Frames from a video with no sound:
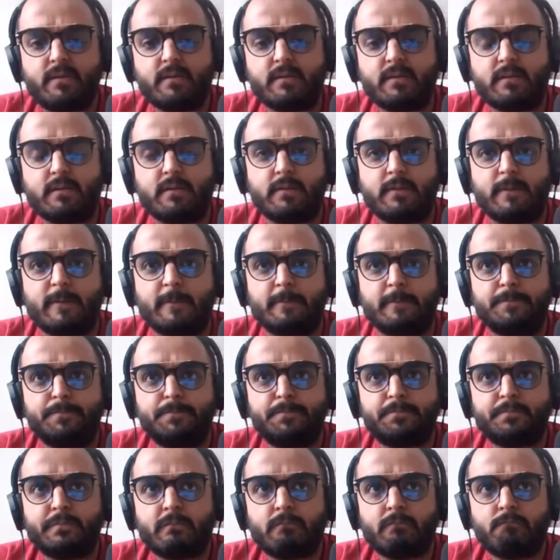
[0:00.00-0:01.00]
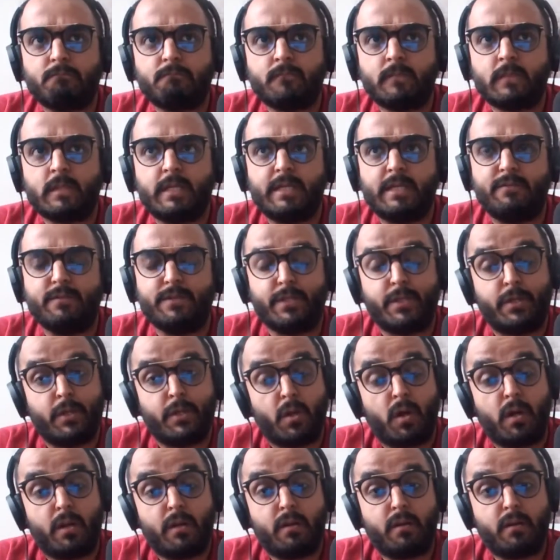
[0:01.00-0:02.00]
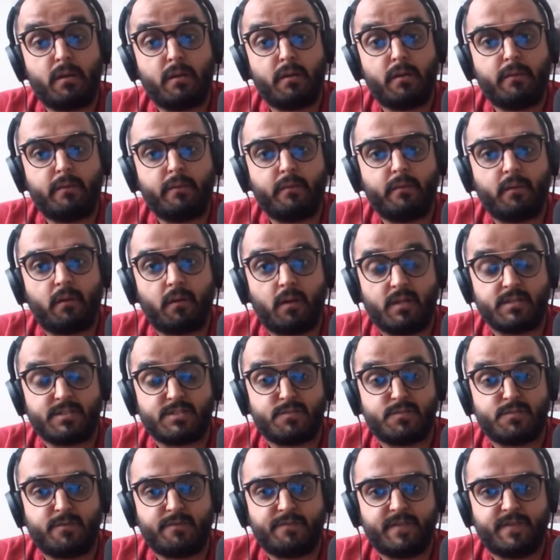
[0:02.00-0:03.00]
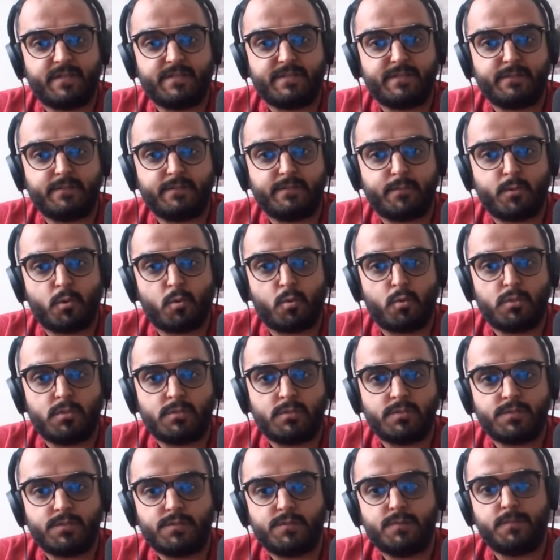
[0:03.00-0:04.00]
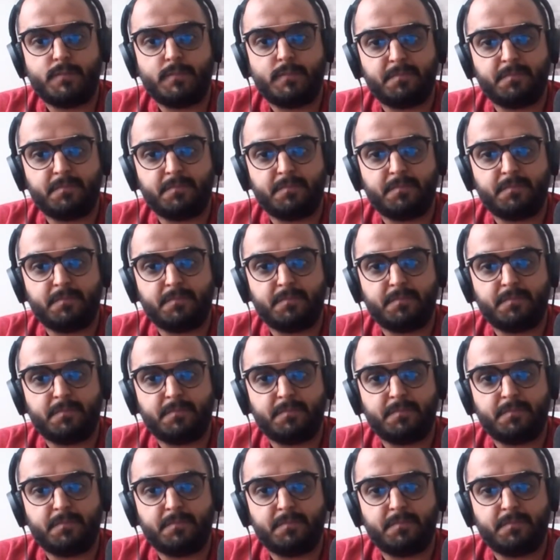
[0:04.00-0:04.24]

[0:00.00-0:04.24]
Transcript: uh, even the non customer facing roles.